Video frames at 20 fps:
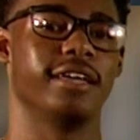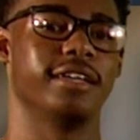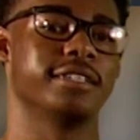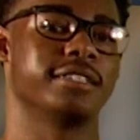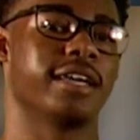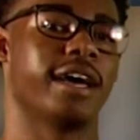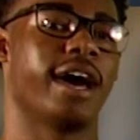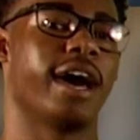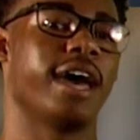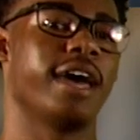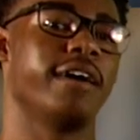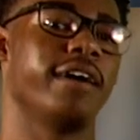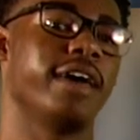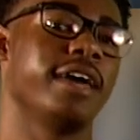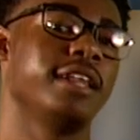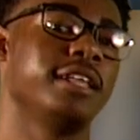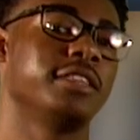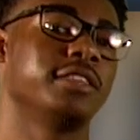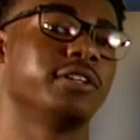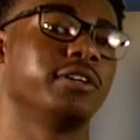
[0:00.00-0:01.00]
It's a high
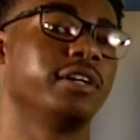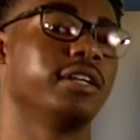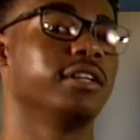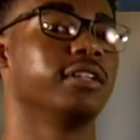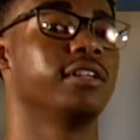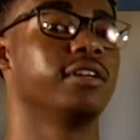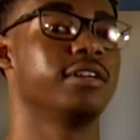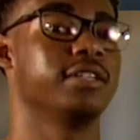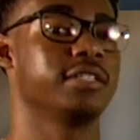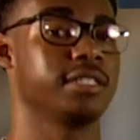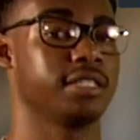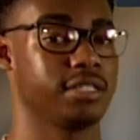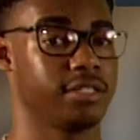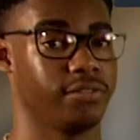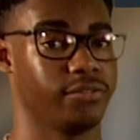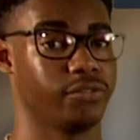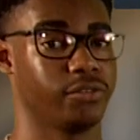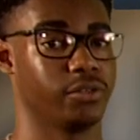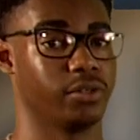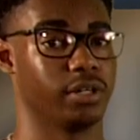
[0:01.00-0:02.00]
of 83 and a low of
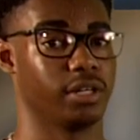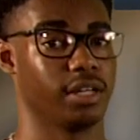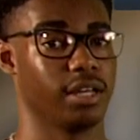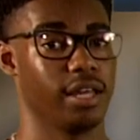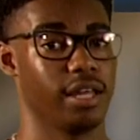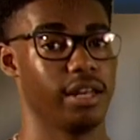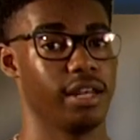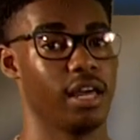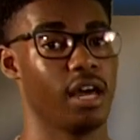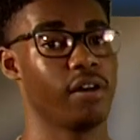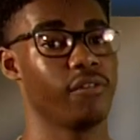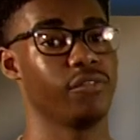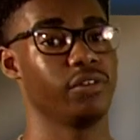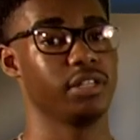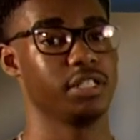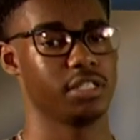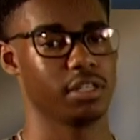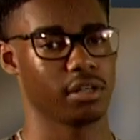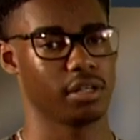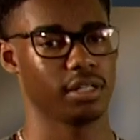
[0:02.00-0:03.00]
64. Now
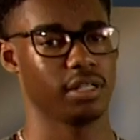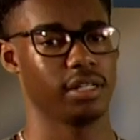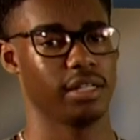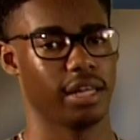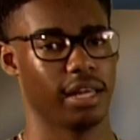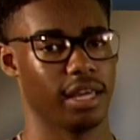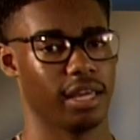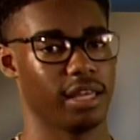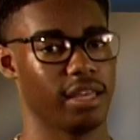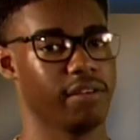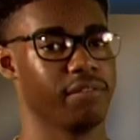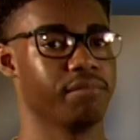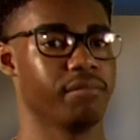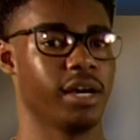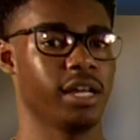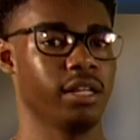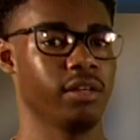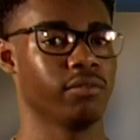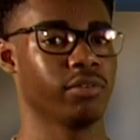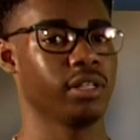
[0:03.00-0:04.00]
for the joke of the day. If
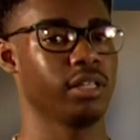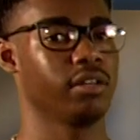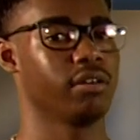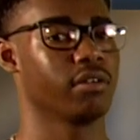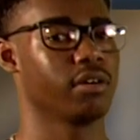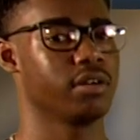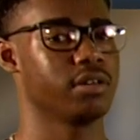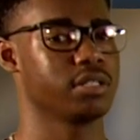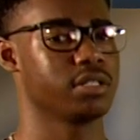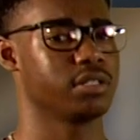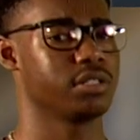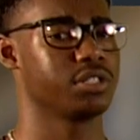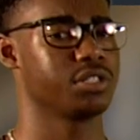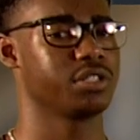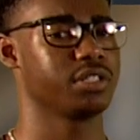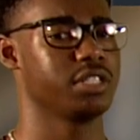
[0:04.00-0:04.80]
money really grows on